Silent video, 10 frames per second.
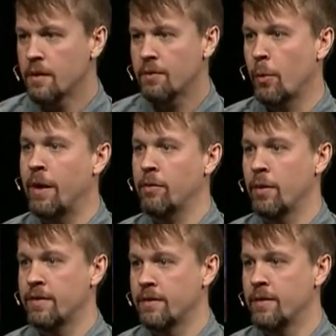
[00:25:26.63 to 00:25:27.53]
for whatever
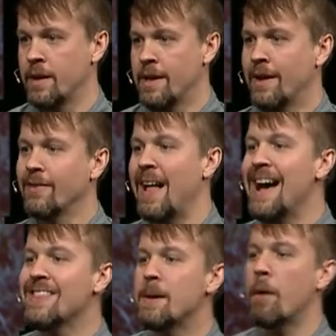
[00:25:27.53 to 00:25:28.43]
reason.
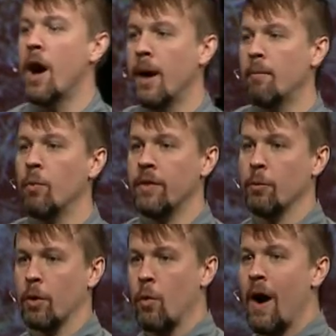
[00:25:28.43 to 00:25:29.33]
Line them up with the
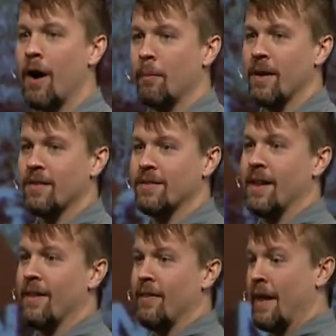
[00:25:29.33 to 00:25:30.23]
requirements
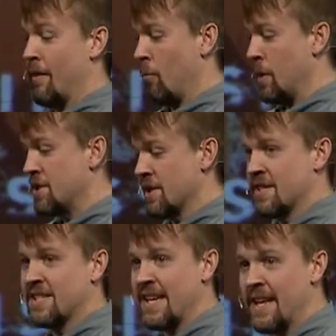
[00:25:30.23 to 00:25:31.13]
that, that we
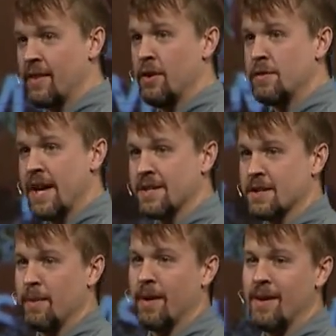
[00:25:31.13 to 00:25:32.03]
just see the New
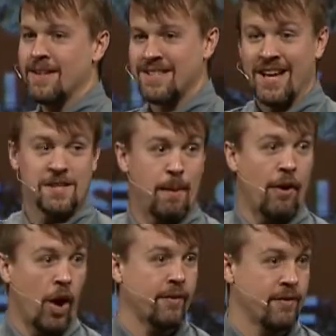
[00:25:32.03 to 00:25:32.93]
Testament says
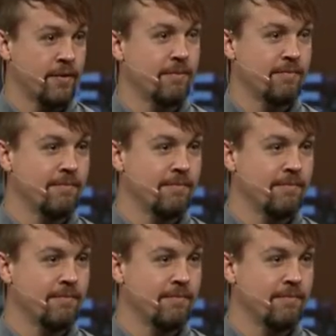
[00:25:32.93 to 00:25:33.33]
about us